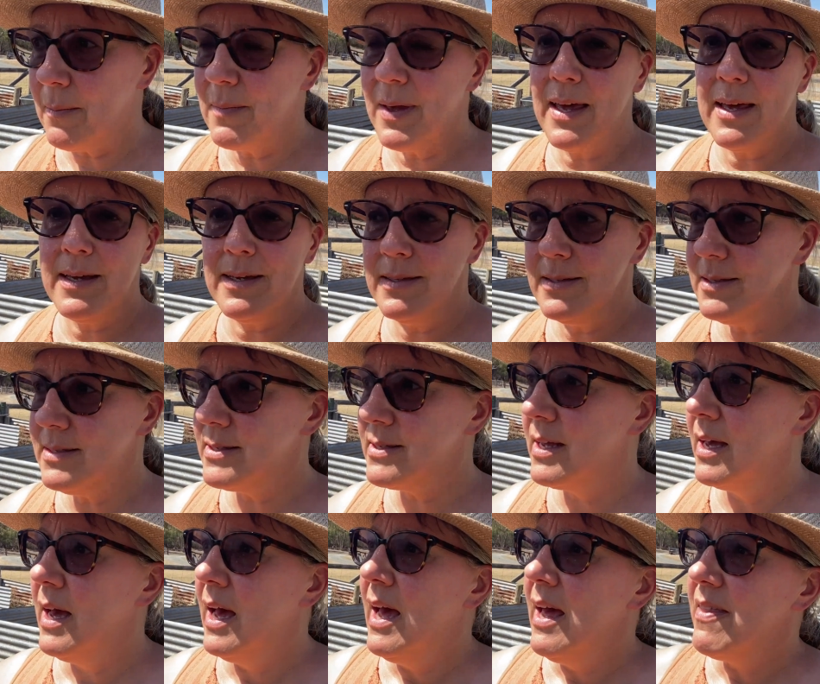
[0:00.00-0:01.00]
beans.
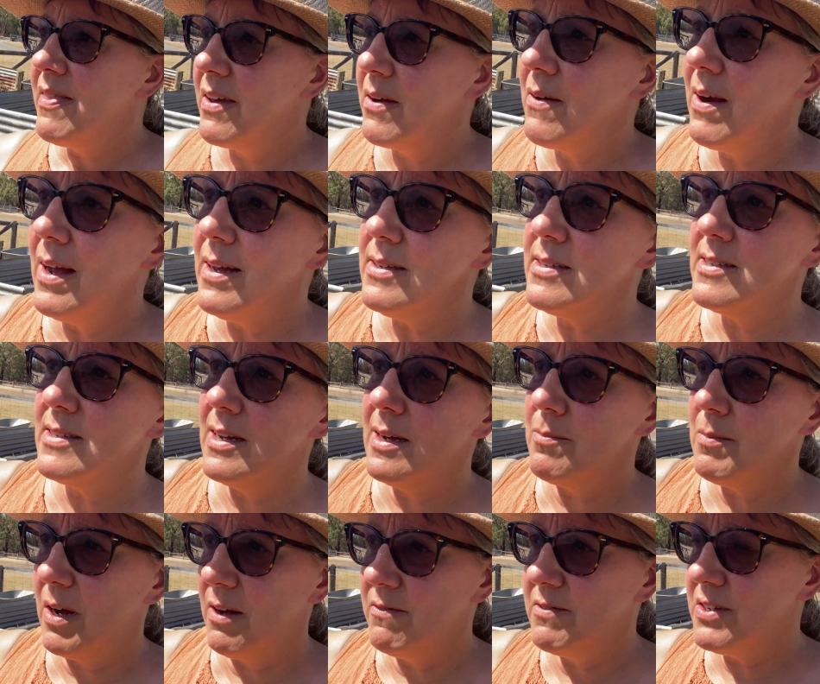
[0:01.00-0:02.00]
There are
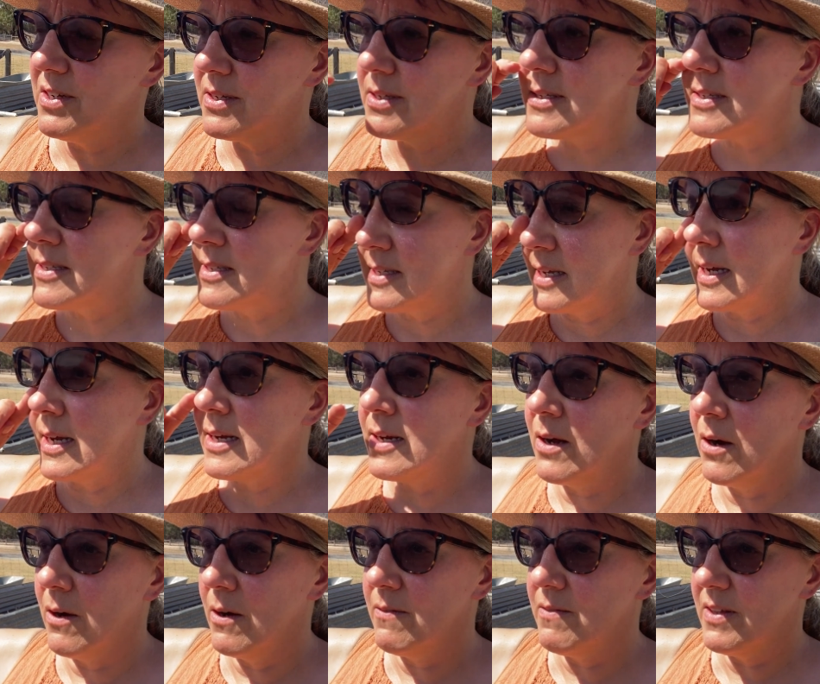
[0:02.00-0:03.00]
some I've just seen
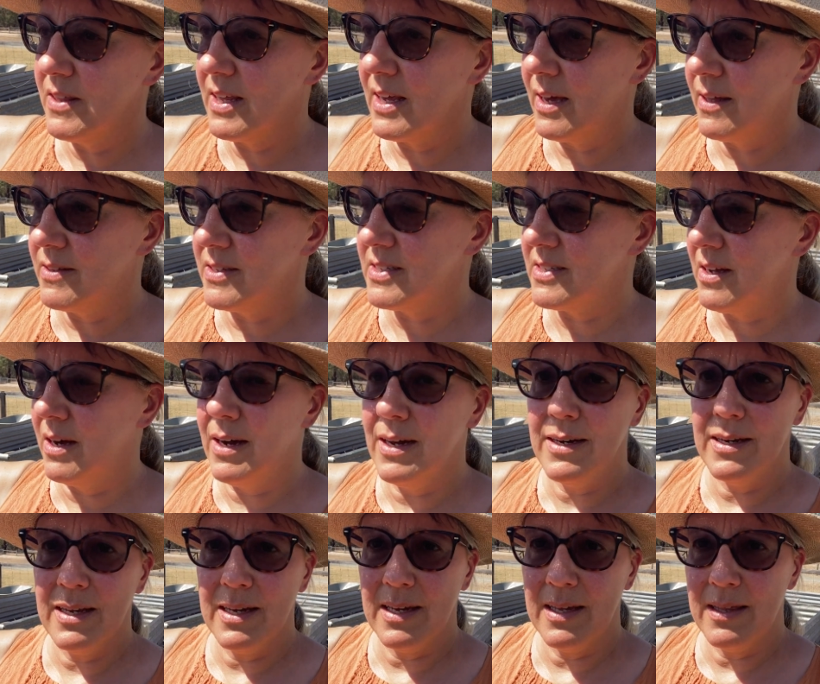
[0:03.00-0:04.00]
over the other side
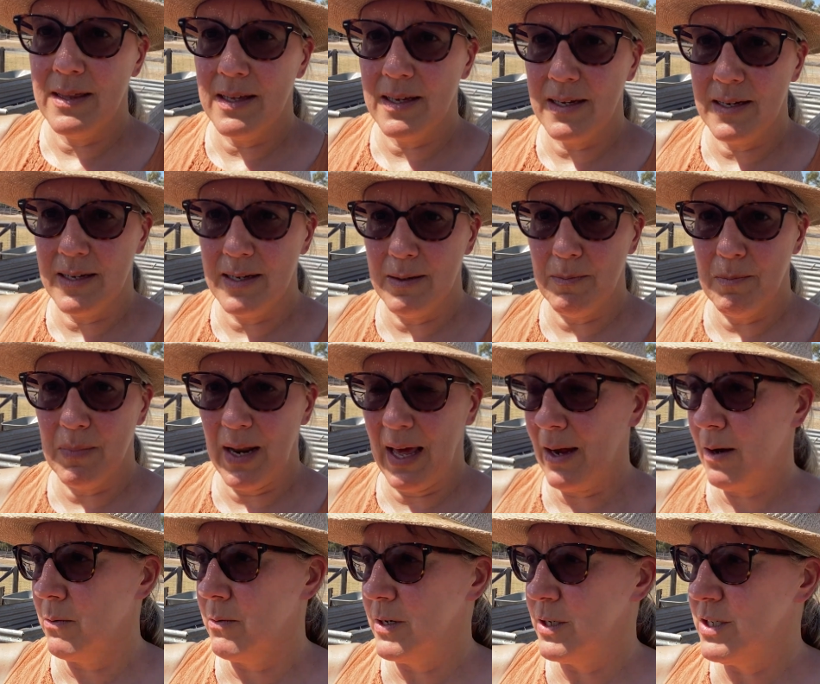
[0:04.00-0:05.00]
near the
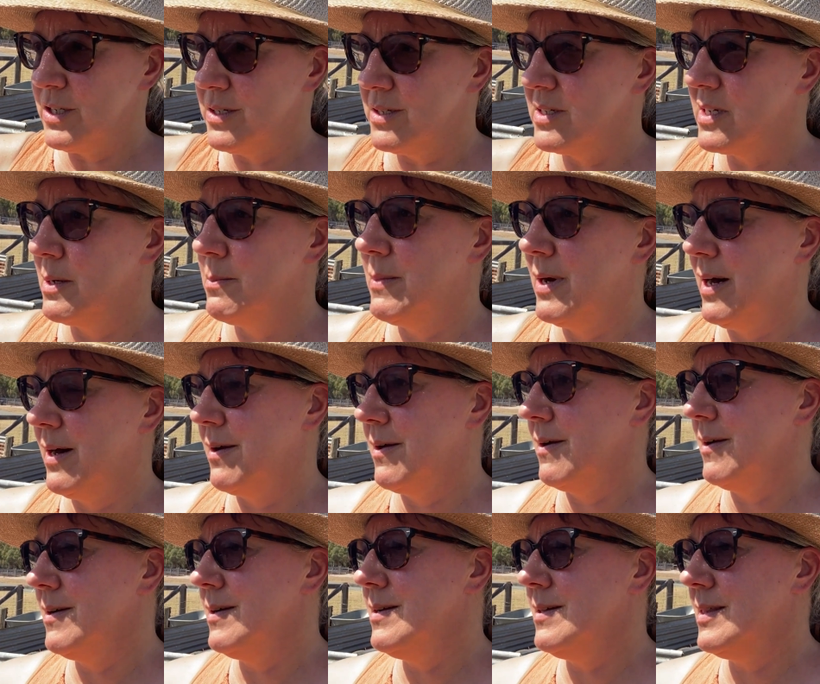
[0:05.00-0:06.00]
Black Russian
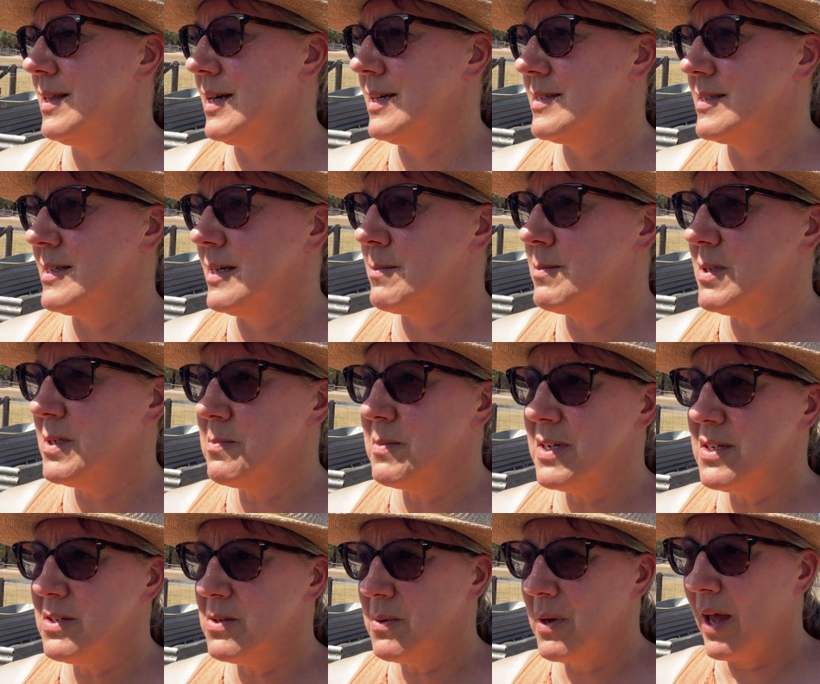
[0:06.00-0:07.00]
tomato that seem to
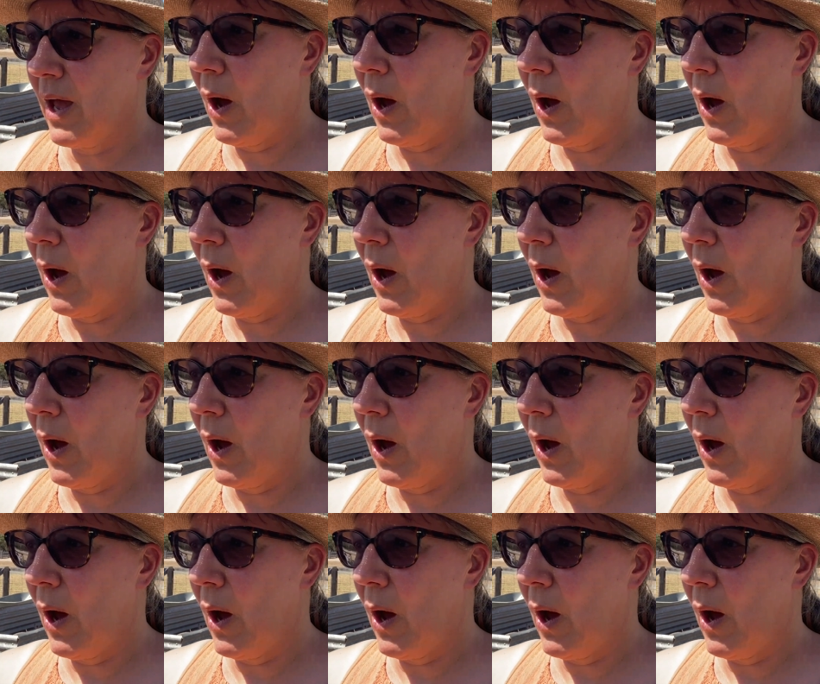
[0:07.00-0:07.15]
be doing